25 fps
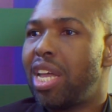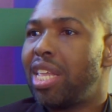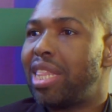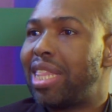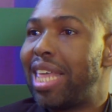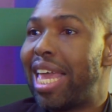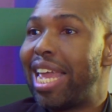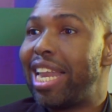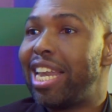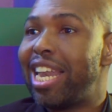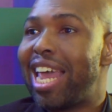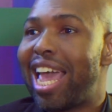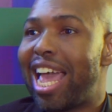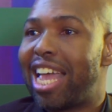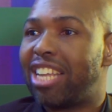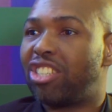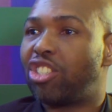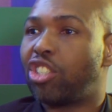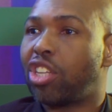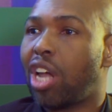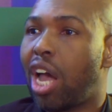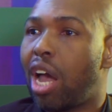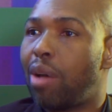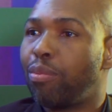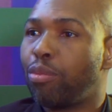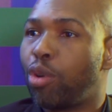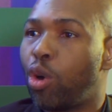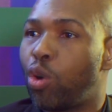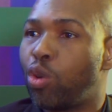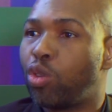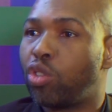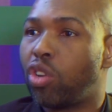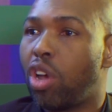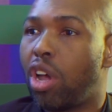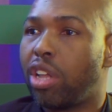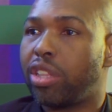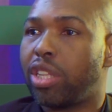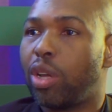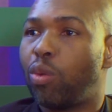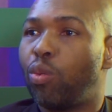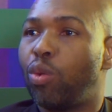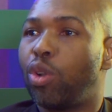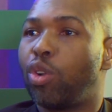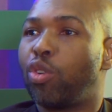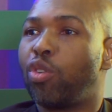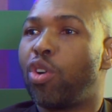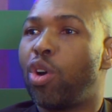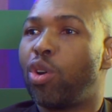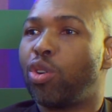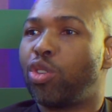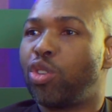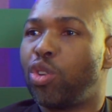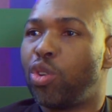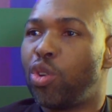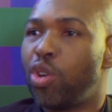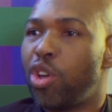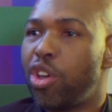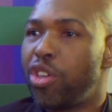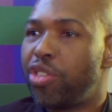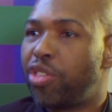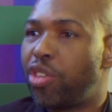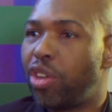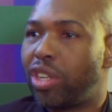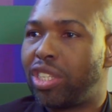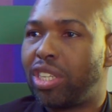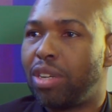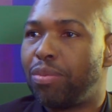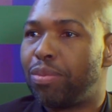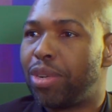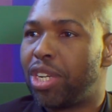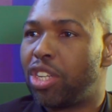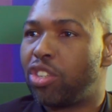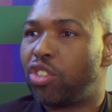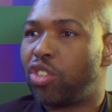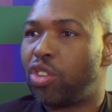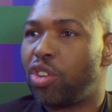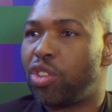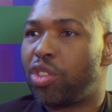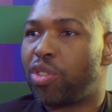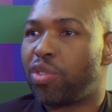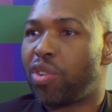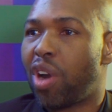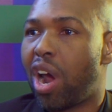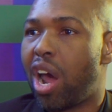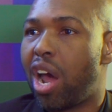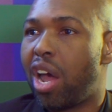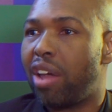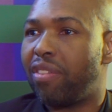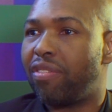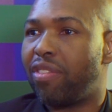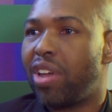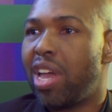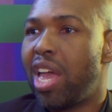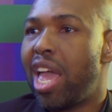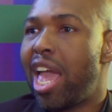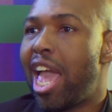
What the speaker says: Then as time goes on, that will grow to 30 minutes to thrive.